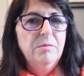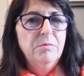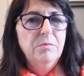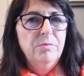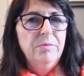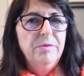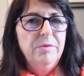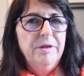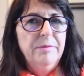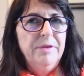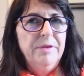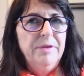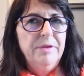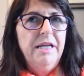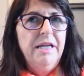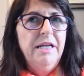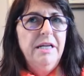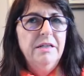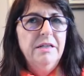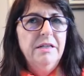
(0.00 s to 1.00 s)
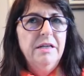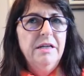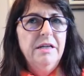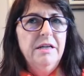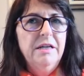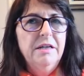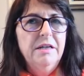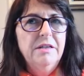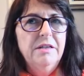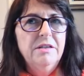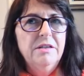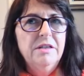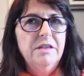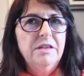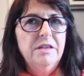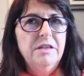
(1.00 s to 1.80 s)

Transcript: more pain and